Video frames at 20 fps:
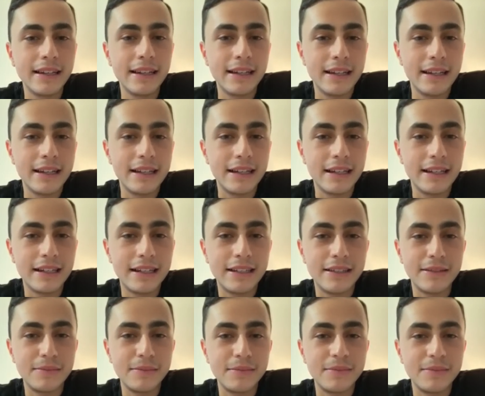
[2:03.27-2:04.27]

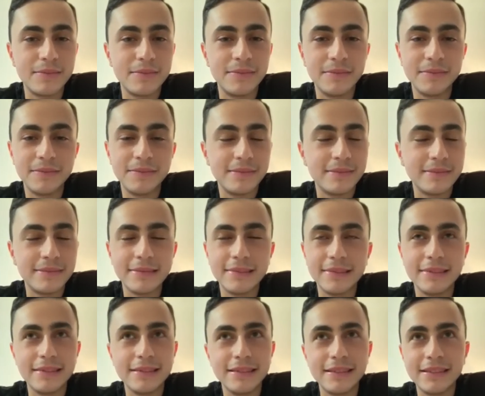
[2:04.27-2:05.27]
The
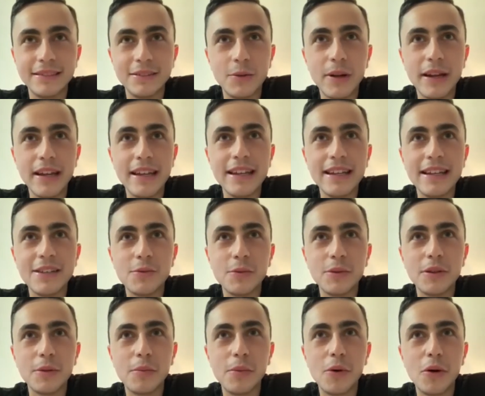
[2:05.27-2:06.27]
way he is with
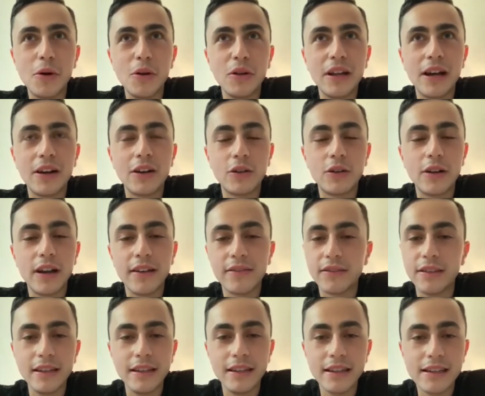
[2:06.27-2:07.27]
the ball and how
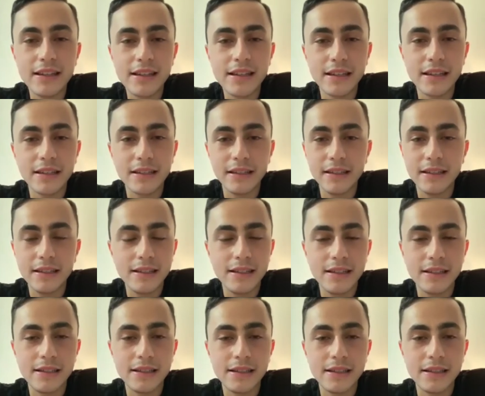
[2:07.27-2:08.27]
crafty he is
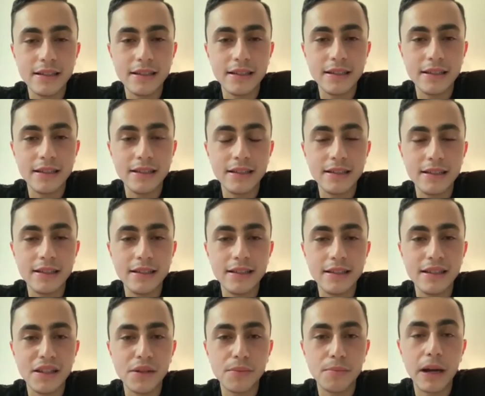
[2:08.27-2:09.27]

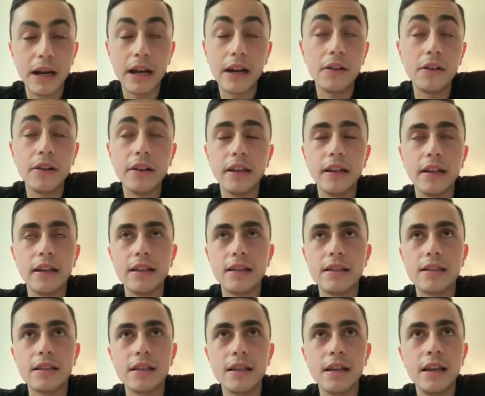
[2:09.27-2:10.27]
inspiring. And
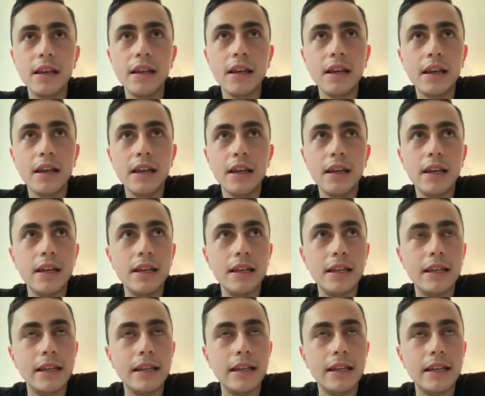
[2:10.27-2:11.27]

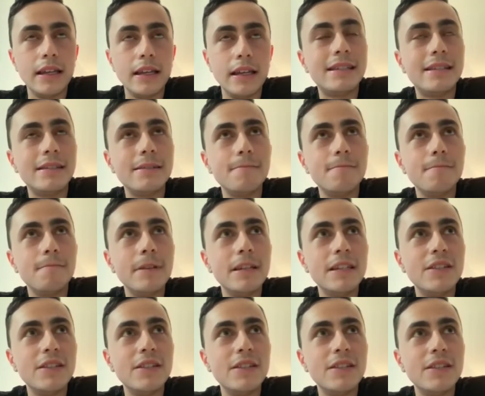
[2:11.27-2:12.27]

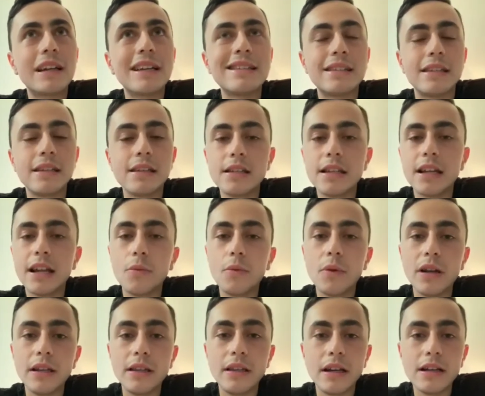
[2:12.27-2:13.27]
he's very consistent at
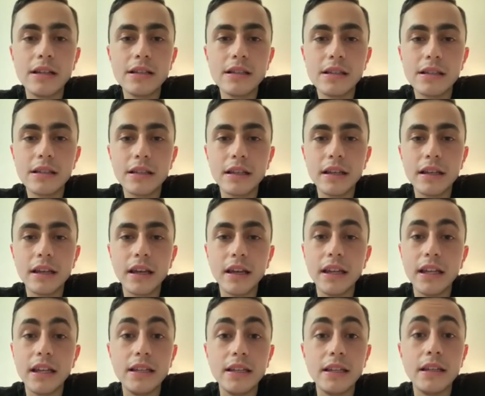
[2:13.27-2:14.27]
what he does. And
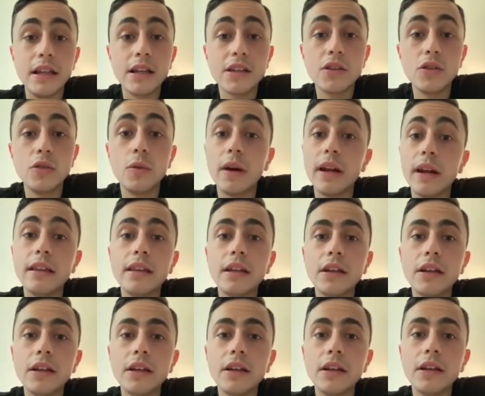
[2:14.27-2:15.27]
he doesn't do anything
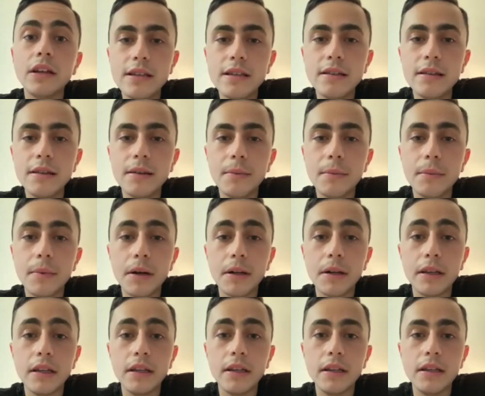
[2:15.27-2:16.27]
crazy. But
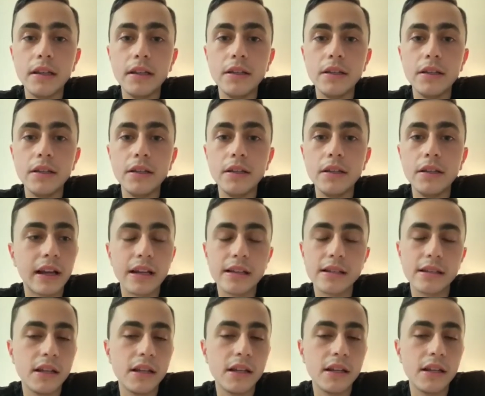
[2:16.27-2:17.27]
he's, like I
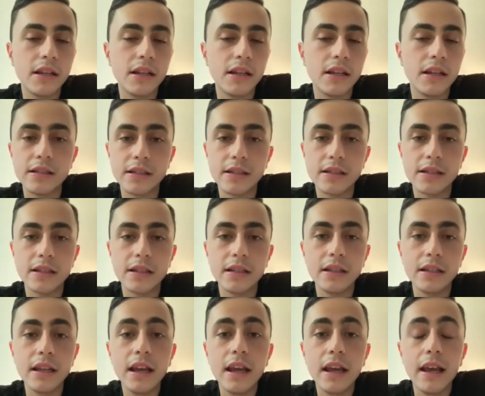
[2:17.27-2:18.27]
said, he's always
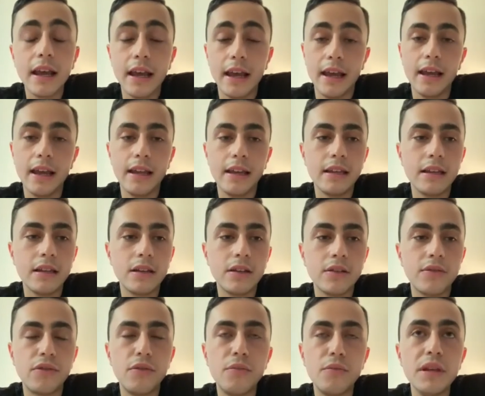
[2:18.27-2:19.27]
consistent. And
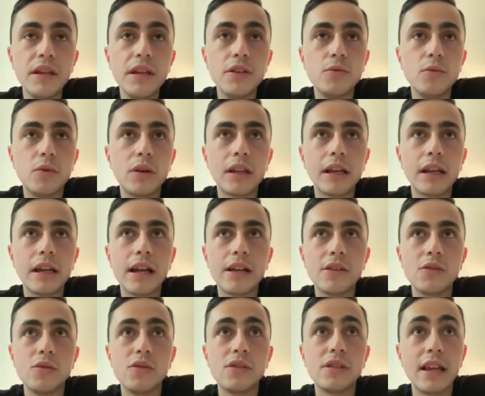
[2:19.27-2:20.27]
for me, he's one of the guys
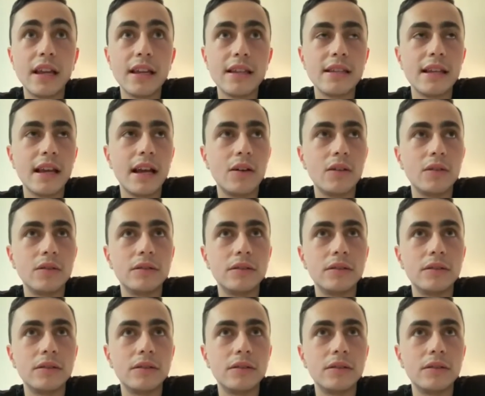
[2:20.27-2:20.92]
who stands out